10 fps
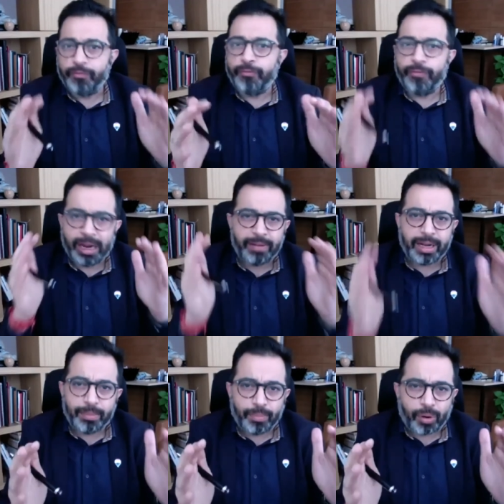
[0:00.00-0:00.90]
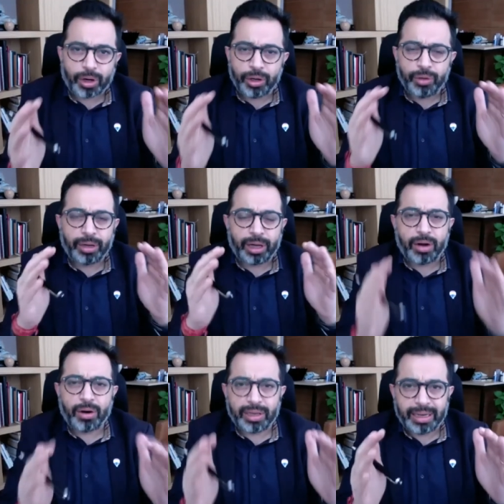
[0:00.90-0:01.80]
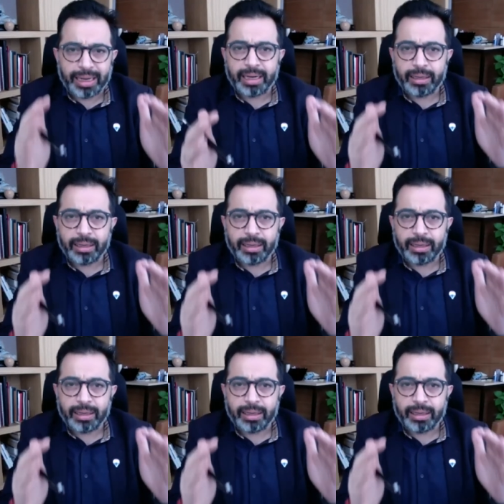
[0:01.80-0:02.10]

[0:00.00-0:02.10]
Very, very important. You cannot take,